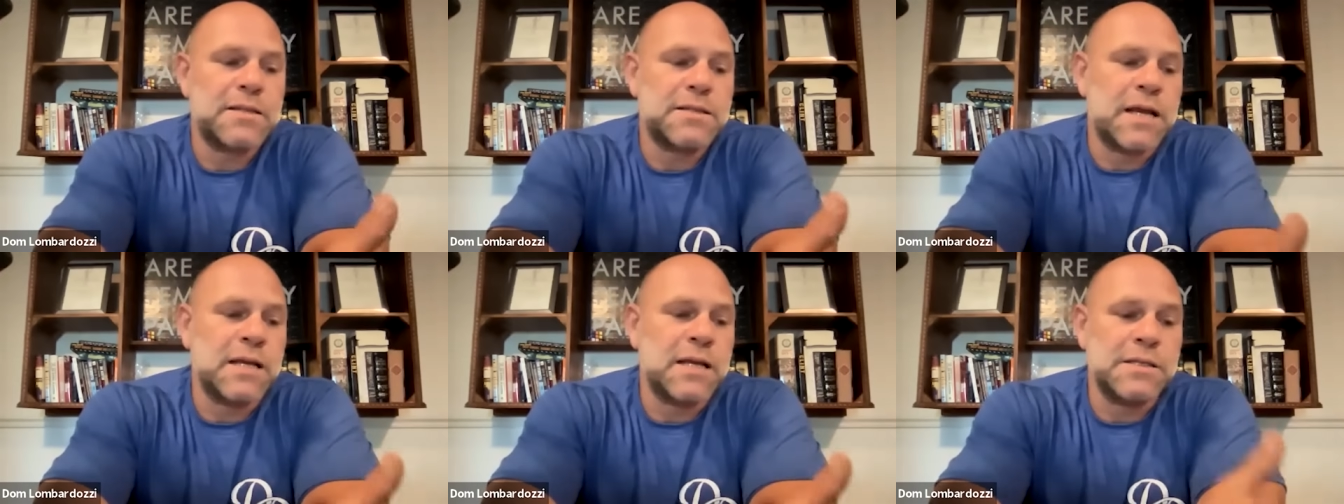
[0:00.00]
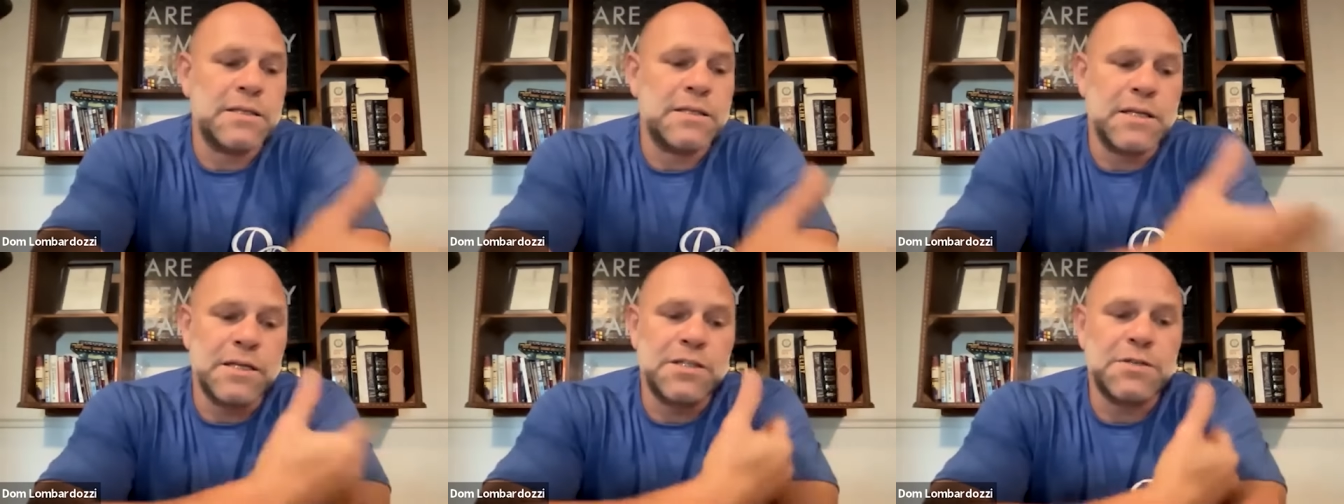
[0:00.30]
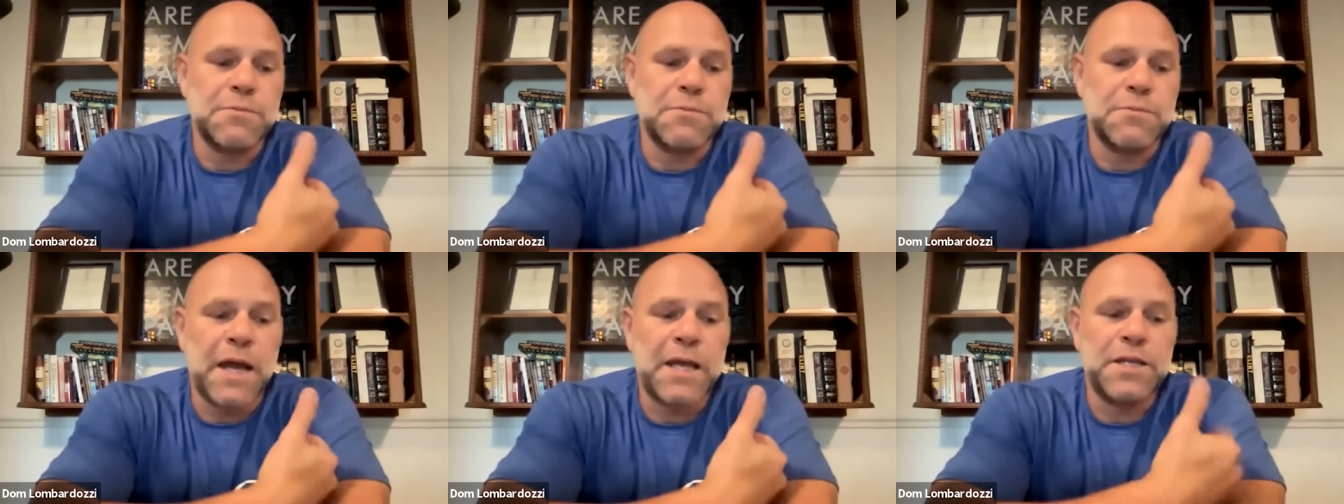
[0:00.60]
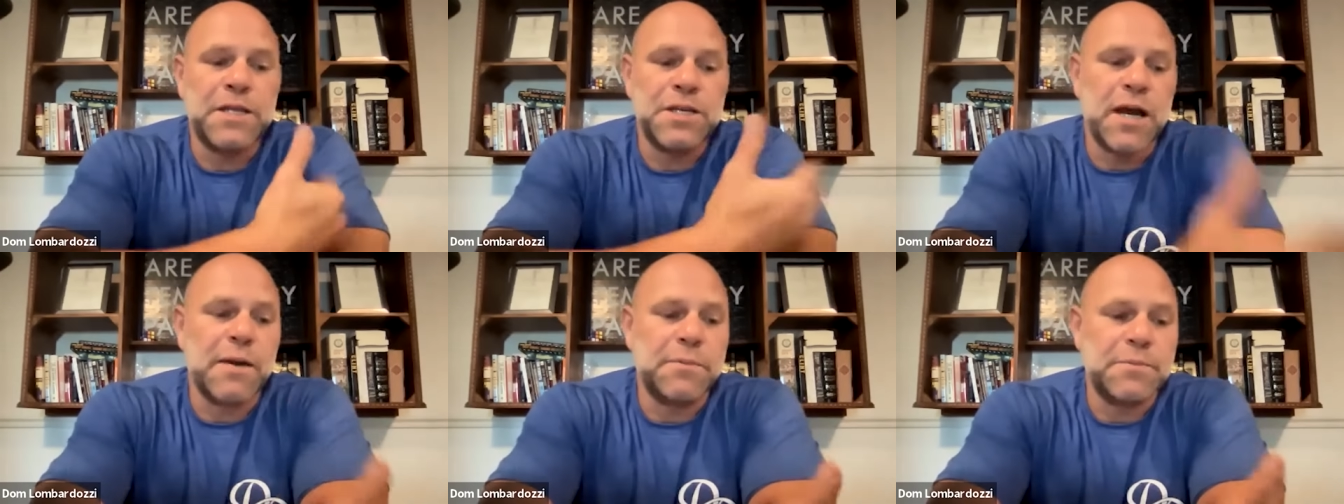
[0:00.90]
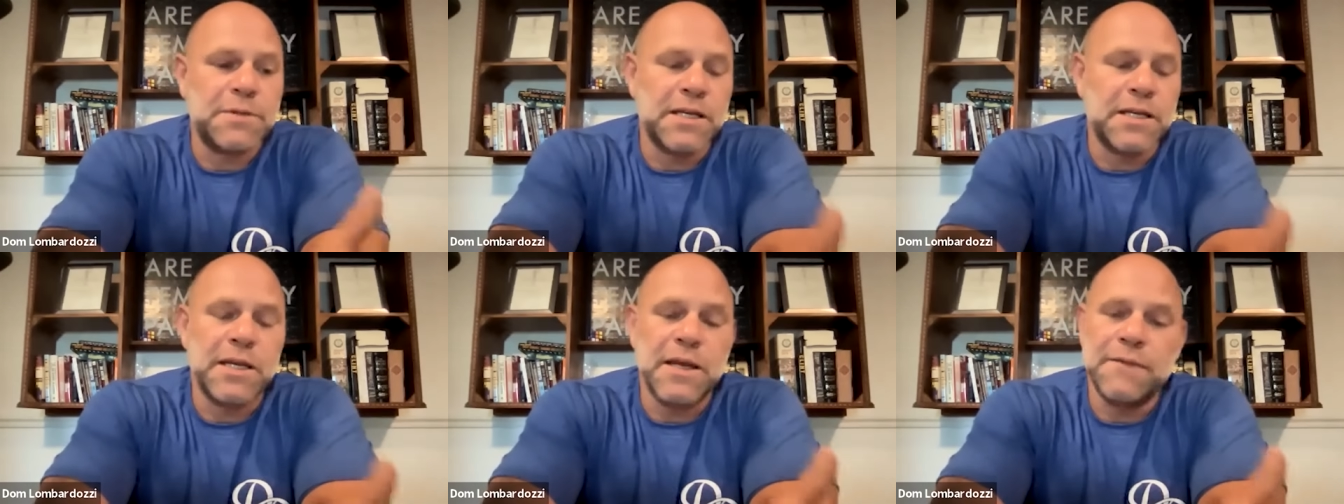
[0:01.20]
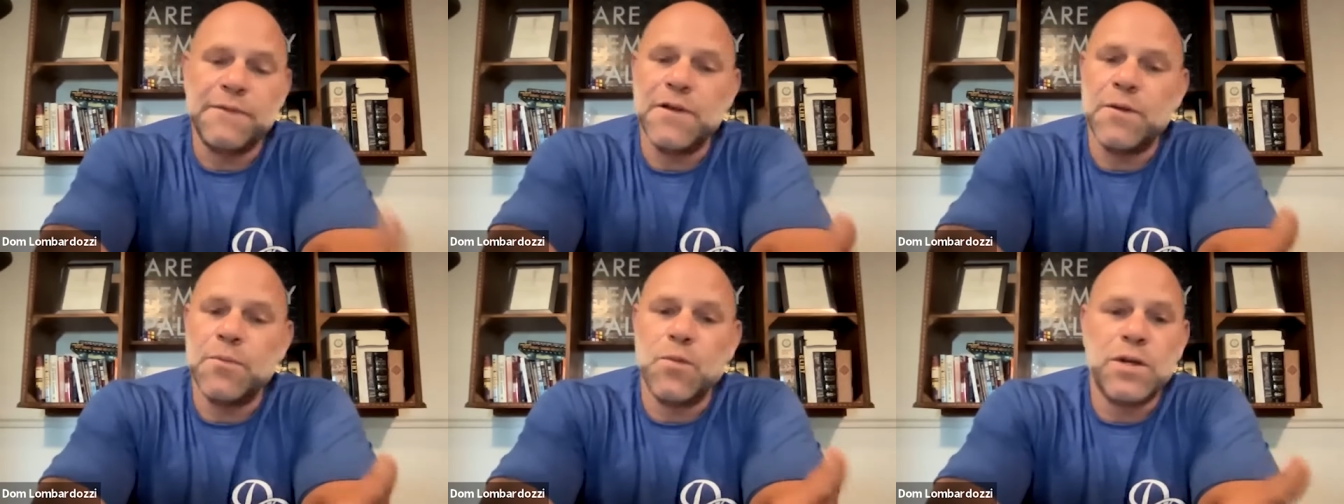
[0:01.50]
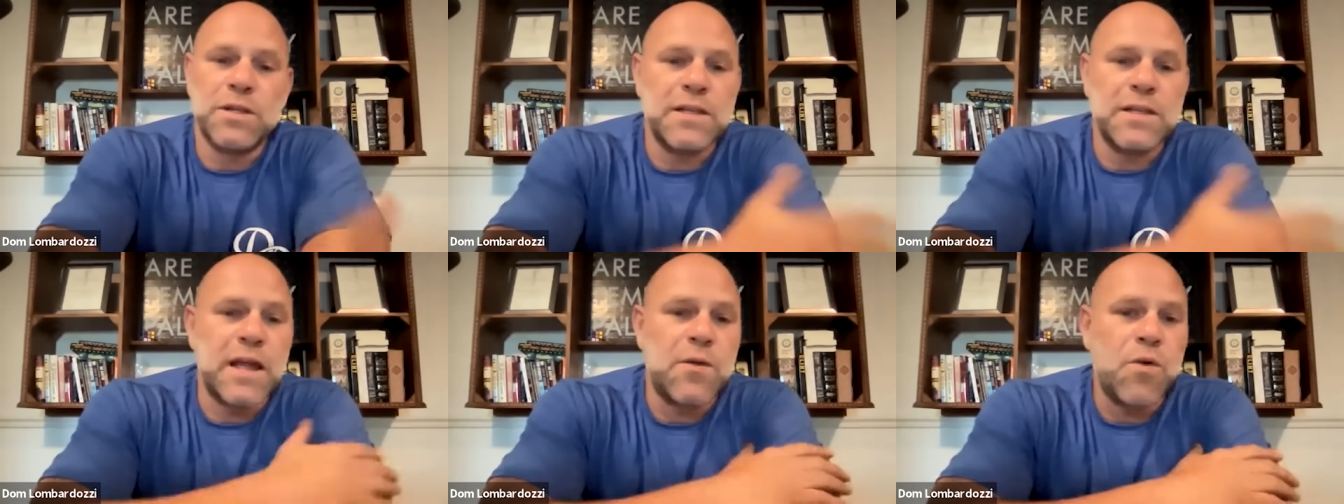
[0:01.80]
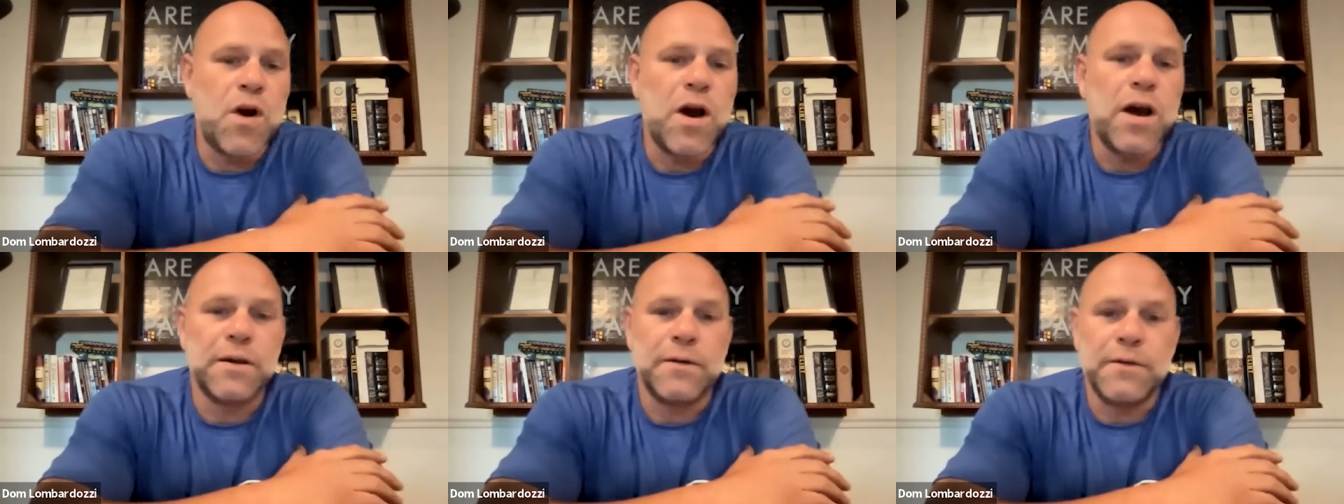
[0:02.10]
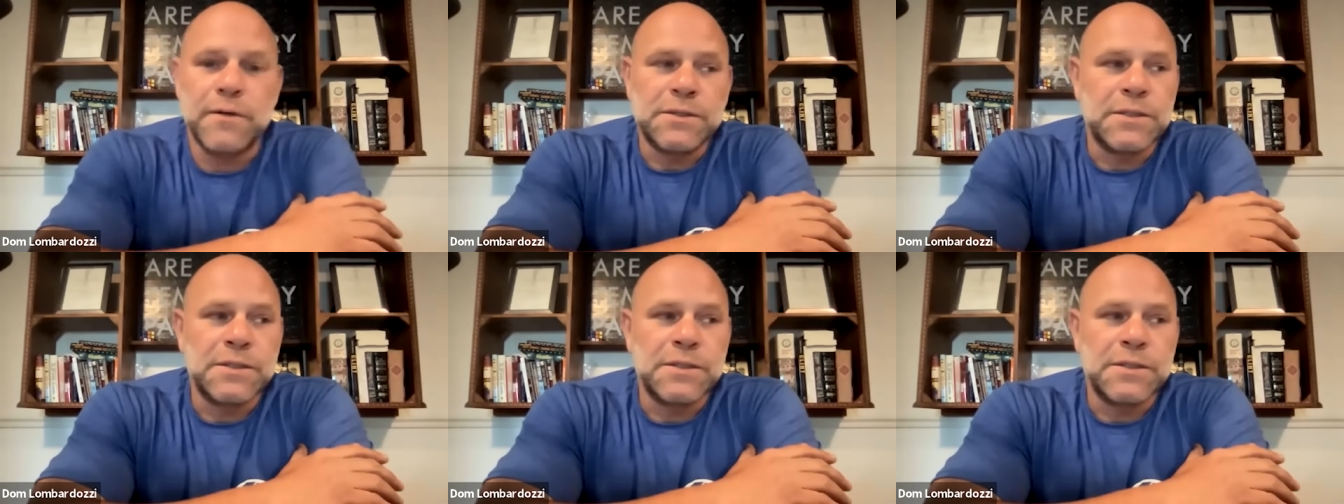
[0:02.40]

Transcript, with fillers: sense and it's my job to give them what they want